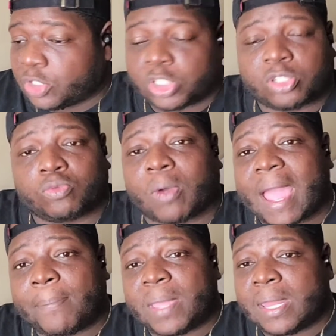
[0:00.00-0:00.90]
Just
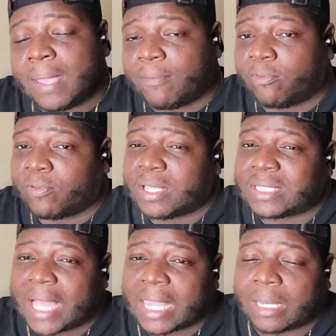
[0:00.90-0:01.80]
rapping and
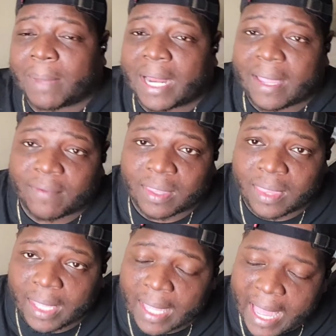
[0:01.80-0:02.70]
freestyling about everything.